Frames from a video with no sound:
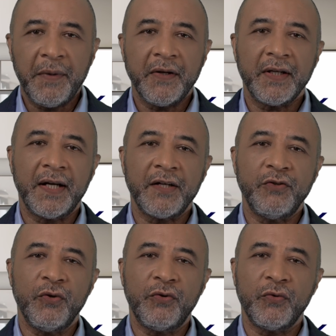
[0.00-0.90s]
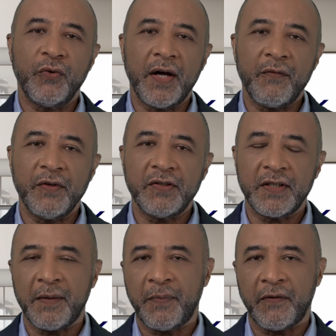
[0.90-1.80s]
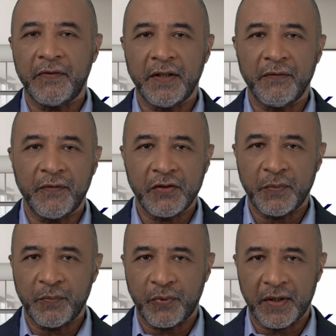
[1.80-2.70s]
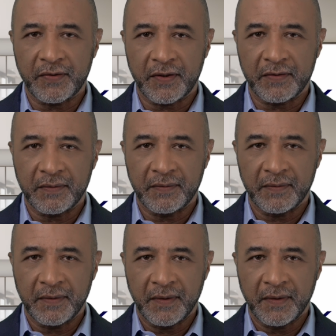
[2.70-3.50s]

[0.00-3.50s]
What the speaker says: I'm here to guide you through every step of the investment process.